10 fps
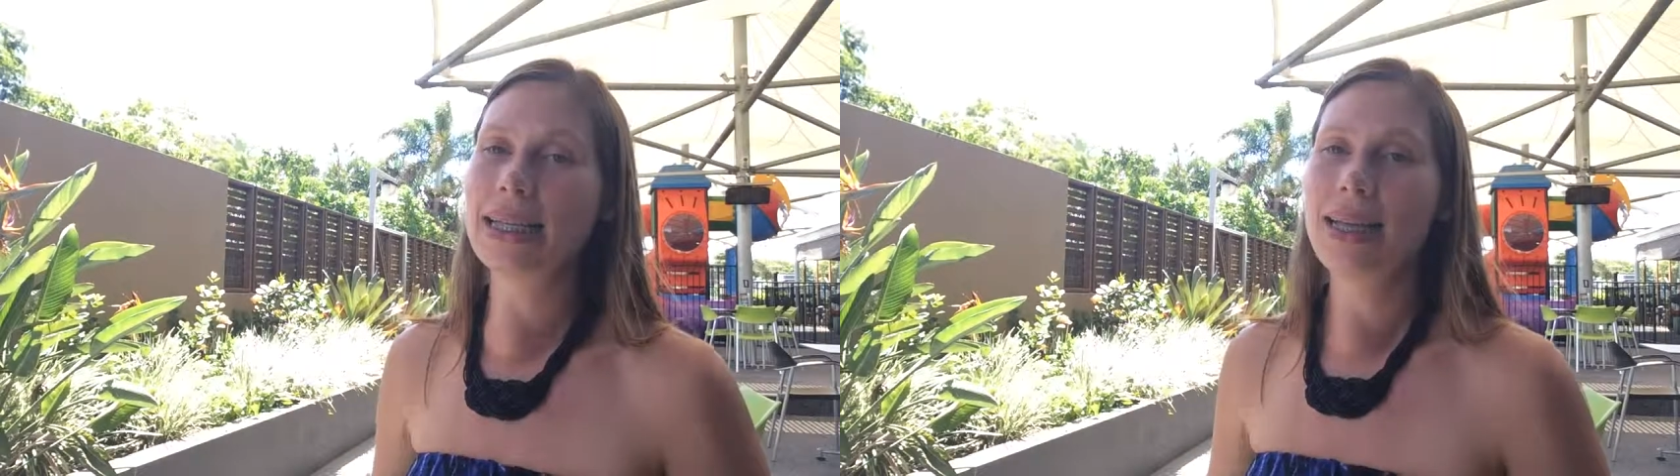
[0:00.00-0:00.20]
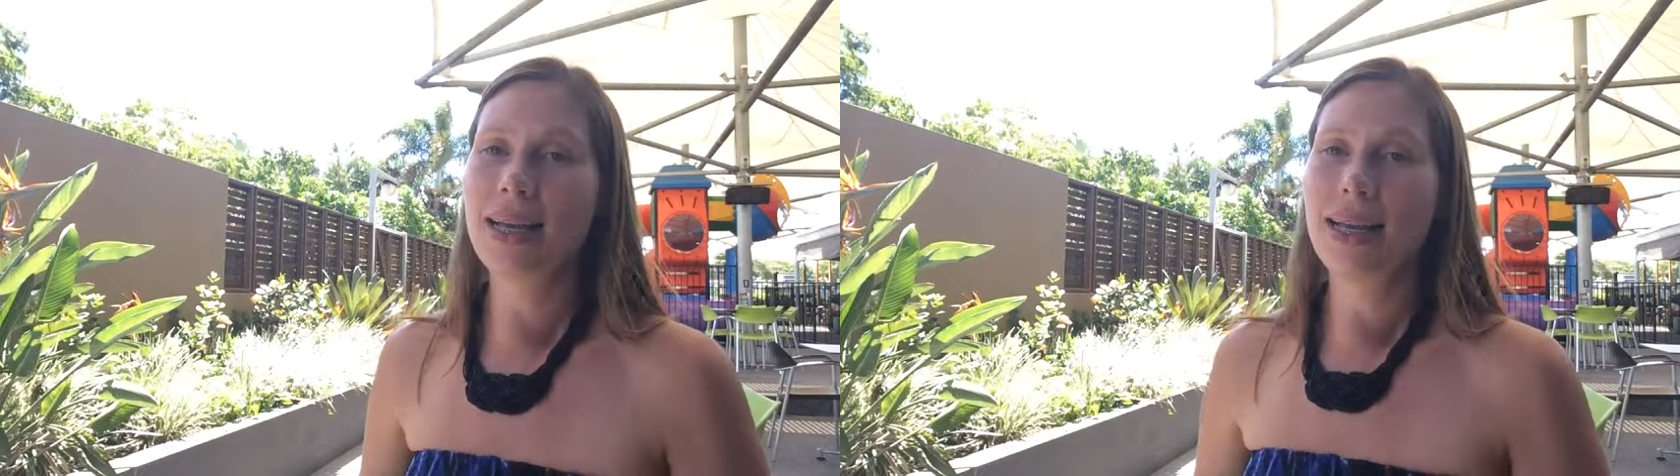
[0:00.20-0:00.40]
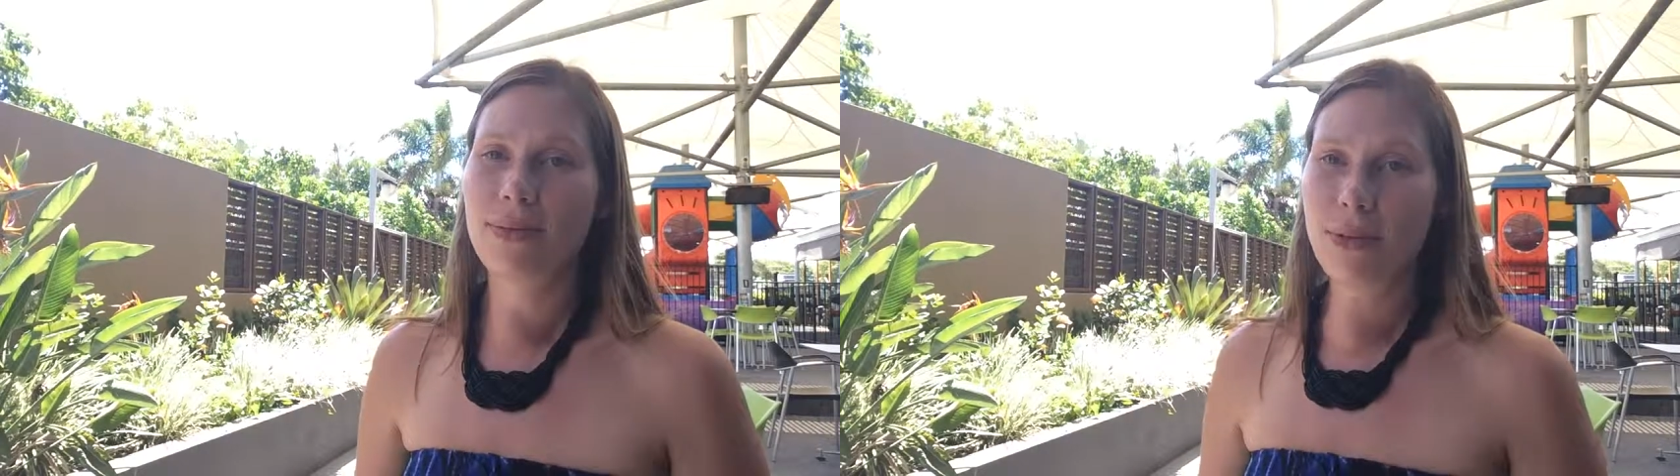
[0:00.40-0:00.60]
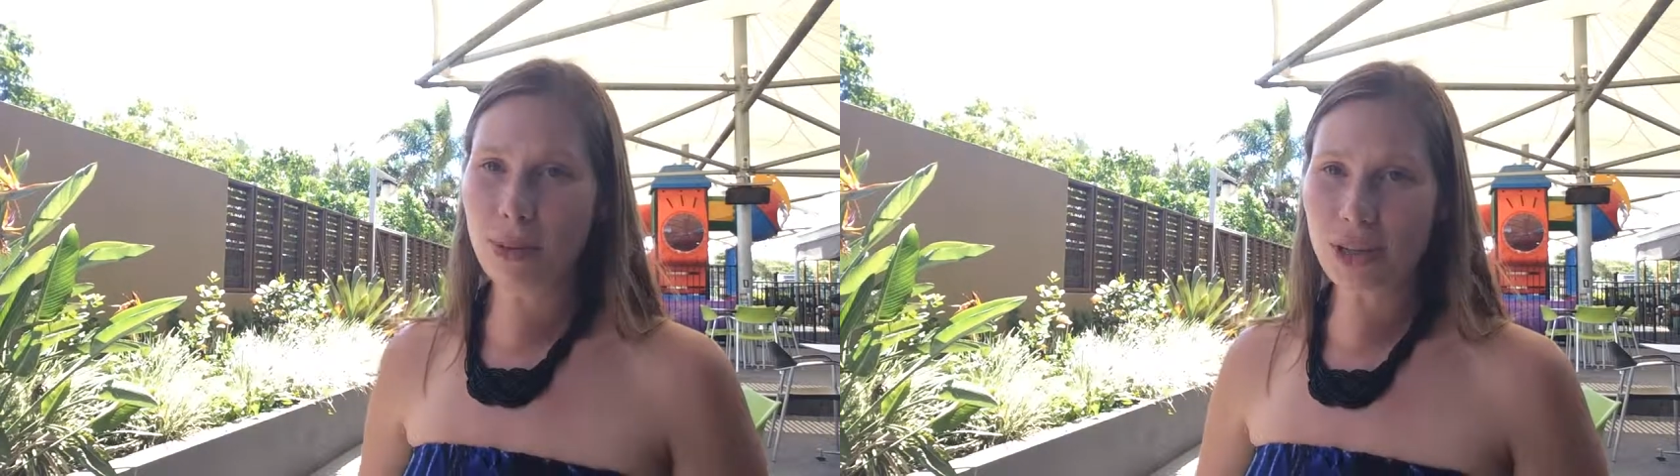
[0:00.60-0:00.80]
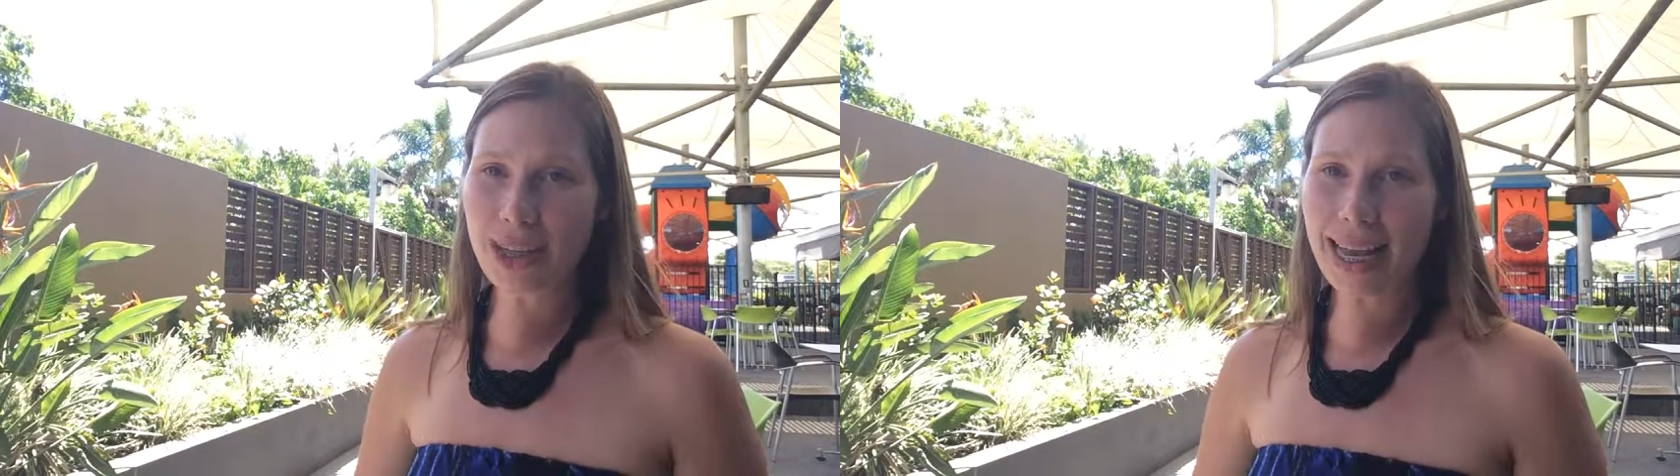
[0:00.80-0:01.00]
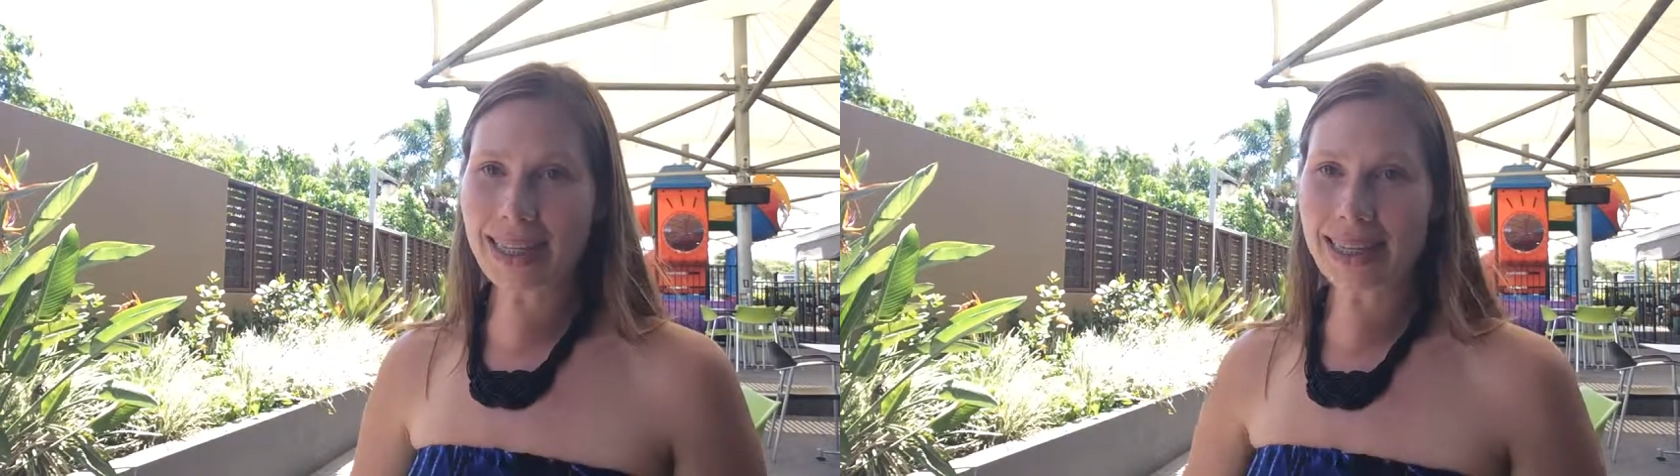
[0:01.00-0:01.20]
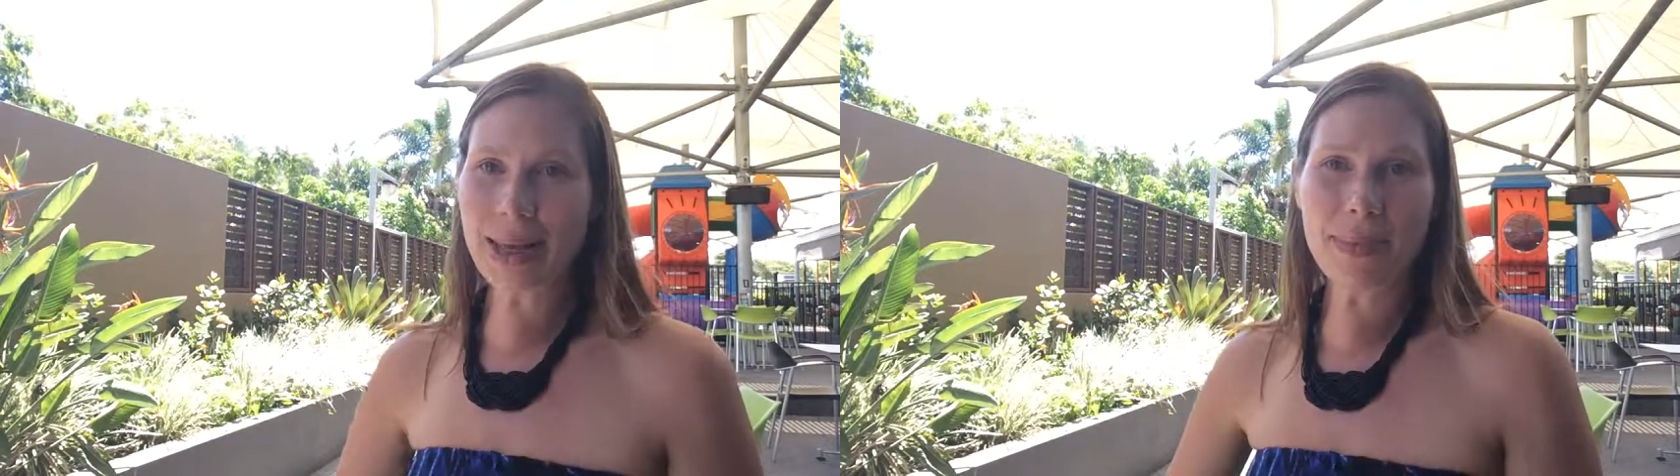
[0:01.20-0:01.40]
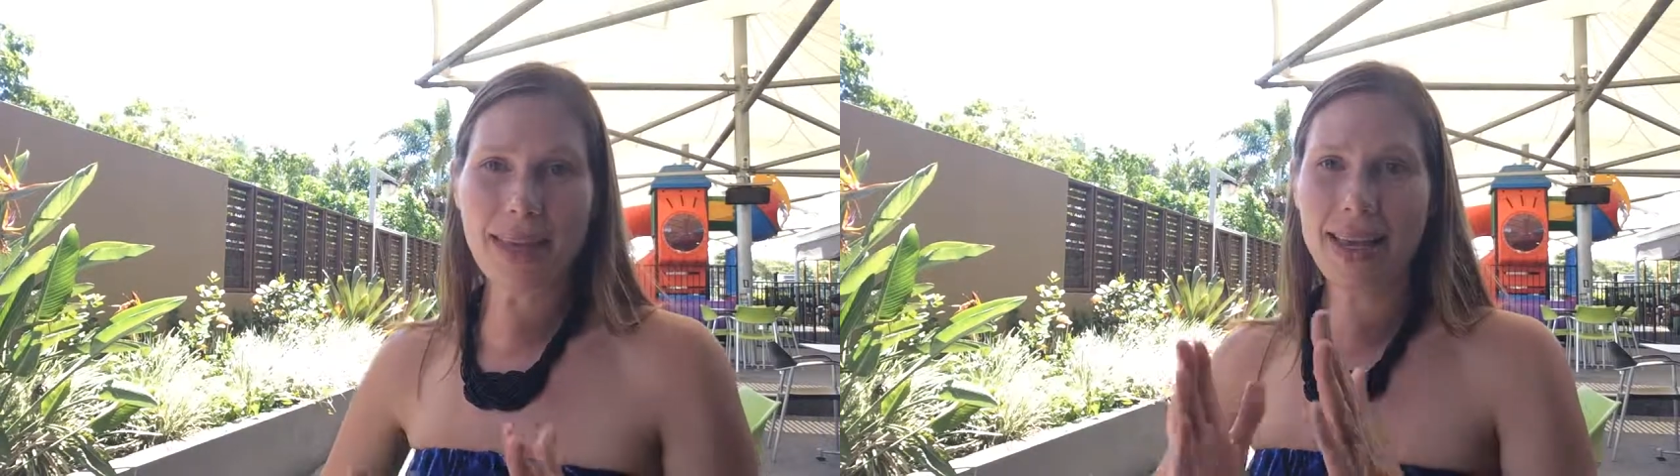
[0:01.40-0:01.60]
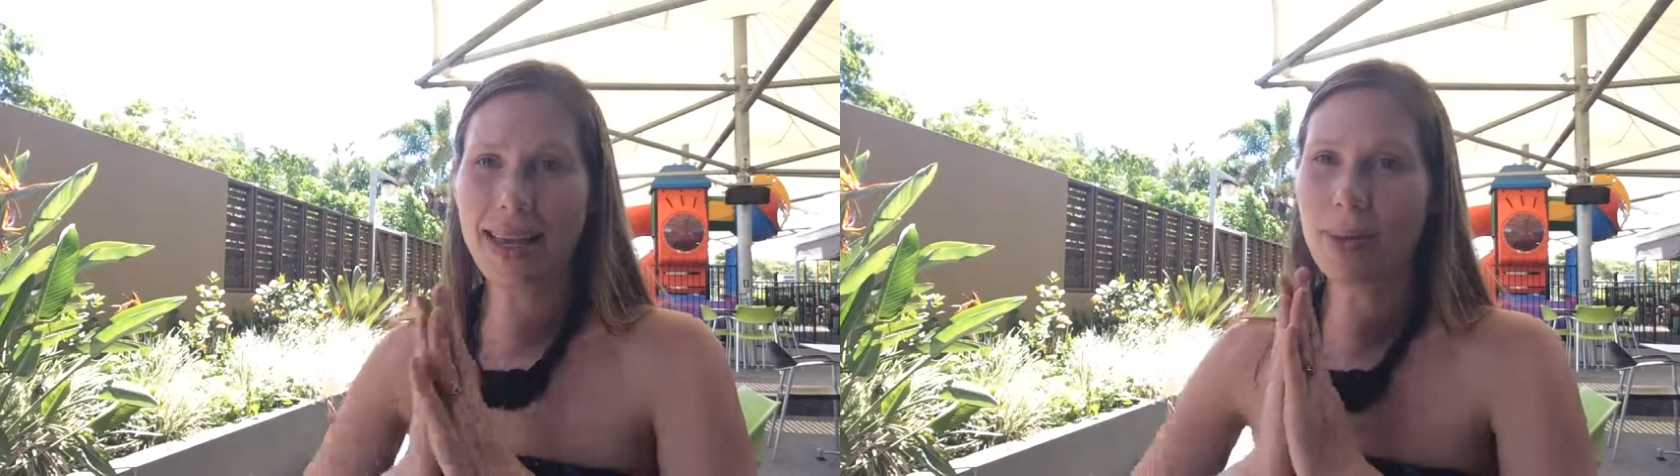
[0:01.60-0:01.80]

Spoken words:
if you push against something,